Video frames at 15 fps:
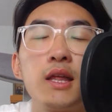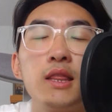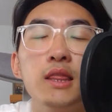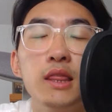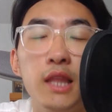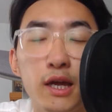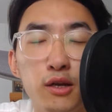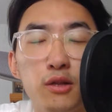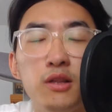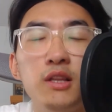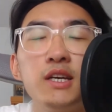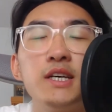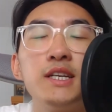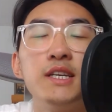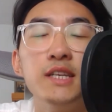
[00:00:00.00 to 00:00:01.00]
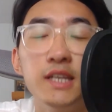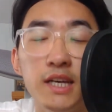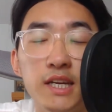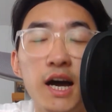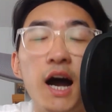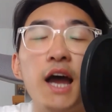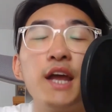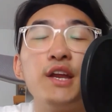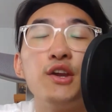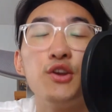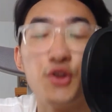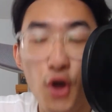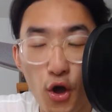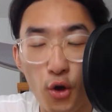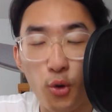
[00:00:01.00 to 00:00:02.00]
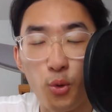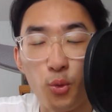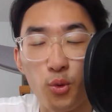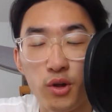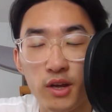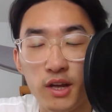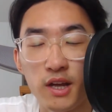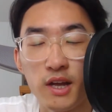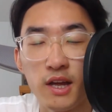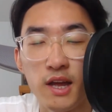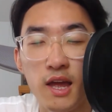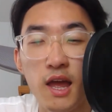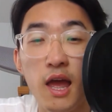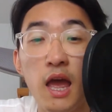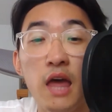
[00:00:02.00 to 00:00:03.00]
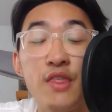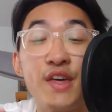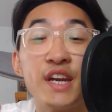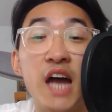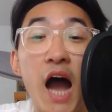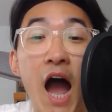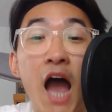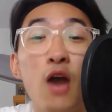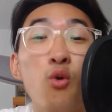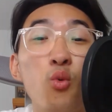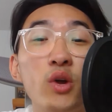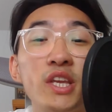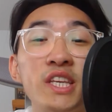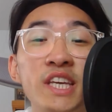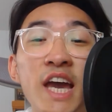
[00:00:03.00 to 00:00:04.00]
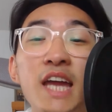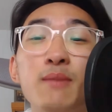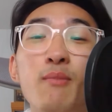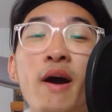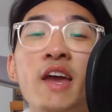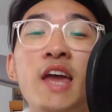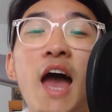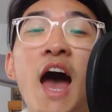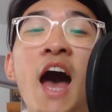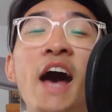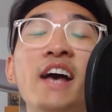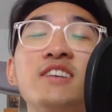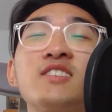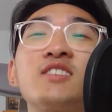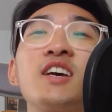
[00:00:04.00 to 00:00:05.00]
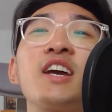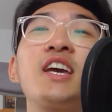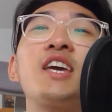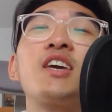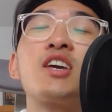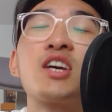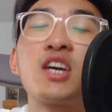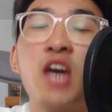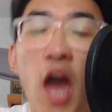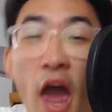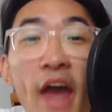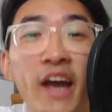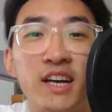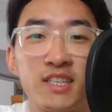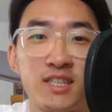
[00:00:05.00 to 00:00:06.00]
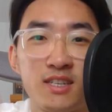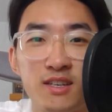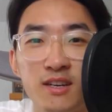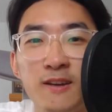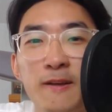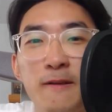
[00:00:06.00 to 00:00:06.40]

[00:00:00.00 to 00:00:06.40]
Little did I know that I would get my ass kicked